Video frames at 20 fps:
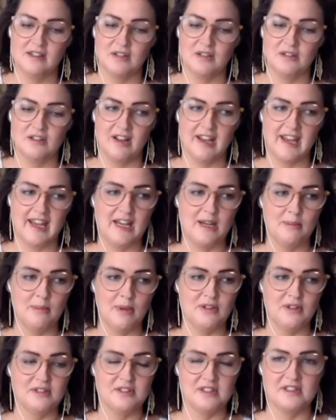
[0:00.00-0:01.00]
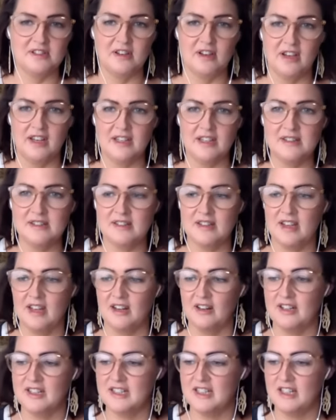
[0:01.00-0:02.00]
those like innermost desires
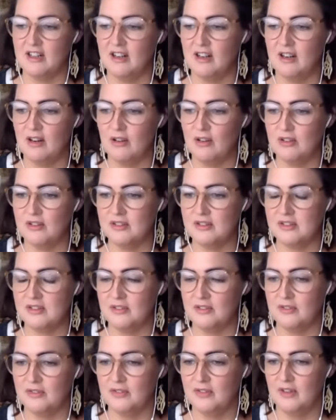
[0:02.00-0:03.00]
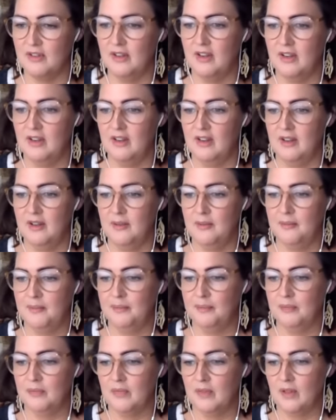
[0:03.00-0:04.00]
and i did lots of
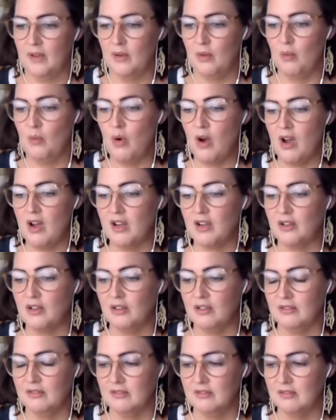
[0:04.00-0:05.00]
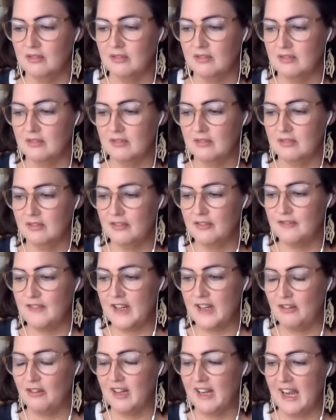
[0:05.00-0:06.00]
work on
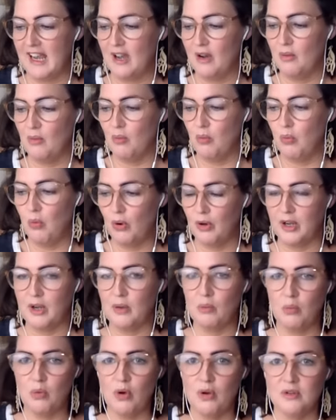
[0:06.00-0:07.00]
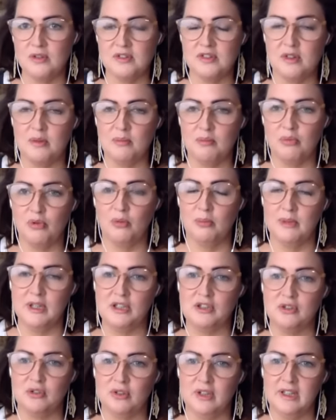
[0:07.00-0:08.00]
figuring out what it was that brought
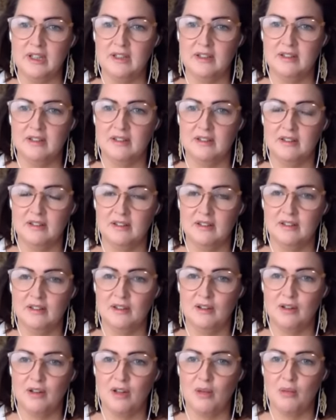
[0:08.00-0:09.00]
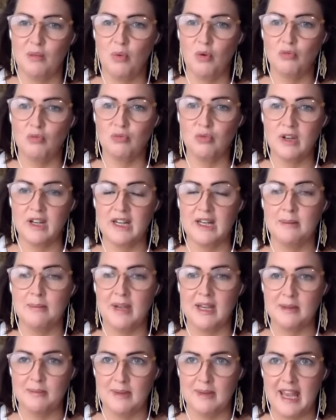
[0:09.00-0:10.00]
me joy that what really
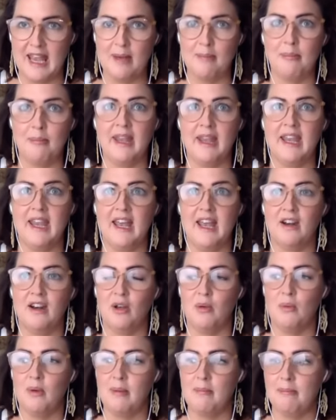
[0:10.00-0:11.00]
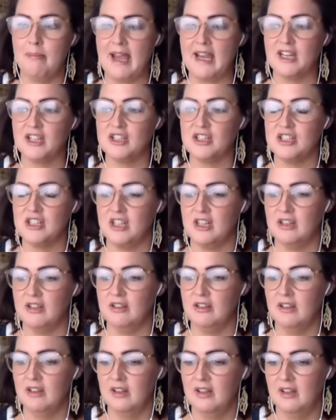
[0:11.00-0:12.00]
made me happy and i went back
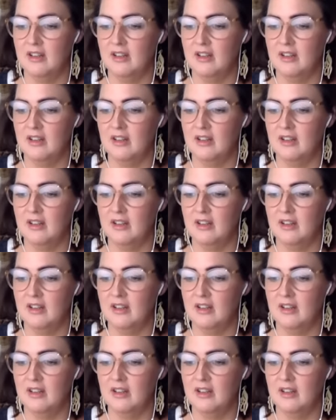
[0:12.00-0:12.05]
to